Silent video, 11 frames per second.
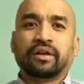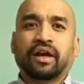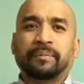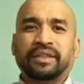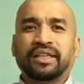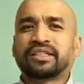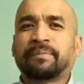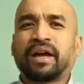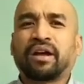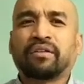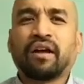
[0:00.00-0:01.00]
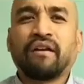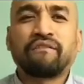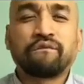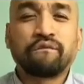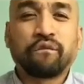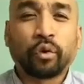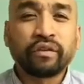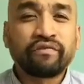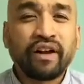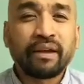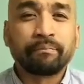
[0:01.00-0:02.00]
It does about
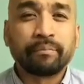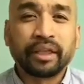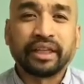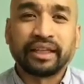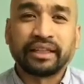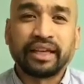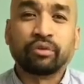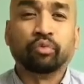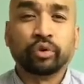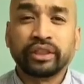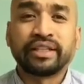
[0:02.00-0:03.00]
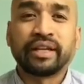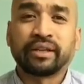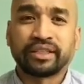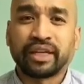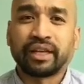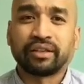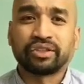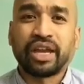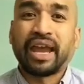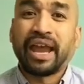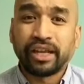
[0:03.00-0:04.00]
$45 billion in retail sales
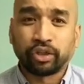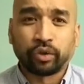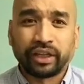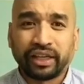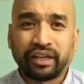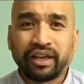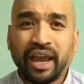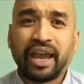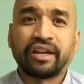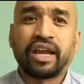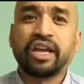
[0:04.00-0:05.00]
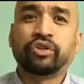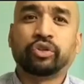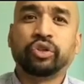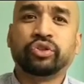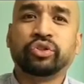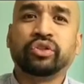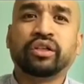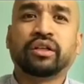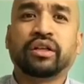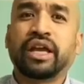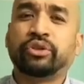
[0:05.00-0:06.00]
annually and
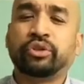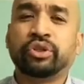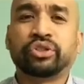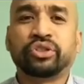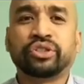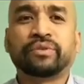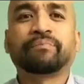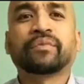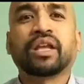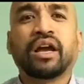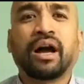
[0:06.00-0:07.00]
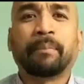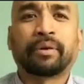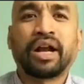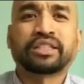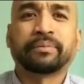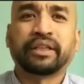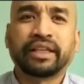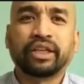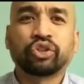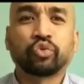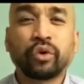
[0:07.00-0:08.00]
introduces approximately
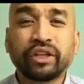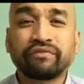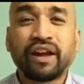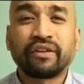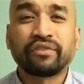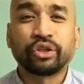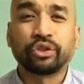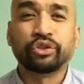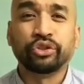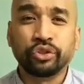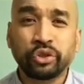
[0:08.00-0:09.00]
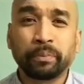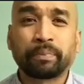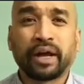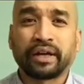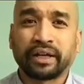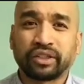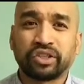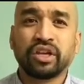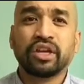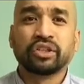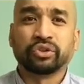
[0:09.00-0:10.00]
2,500 new products
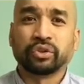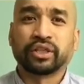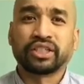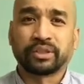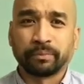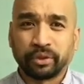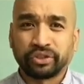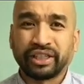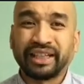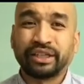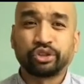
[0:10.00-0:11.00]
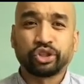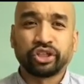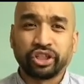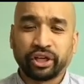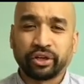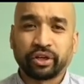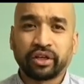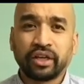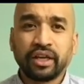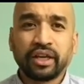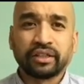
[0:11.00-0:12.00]
to customers each year.
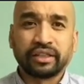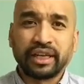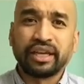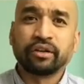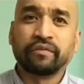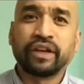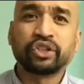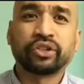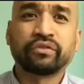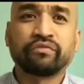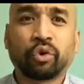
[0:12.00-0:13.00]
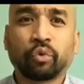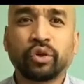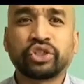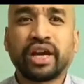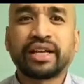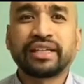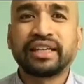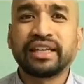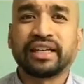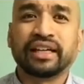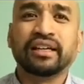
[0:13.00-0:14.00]
The innovation for which
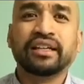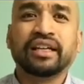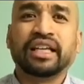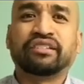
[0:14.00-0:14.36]
IKEA is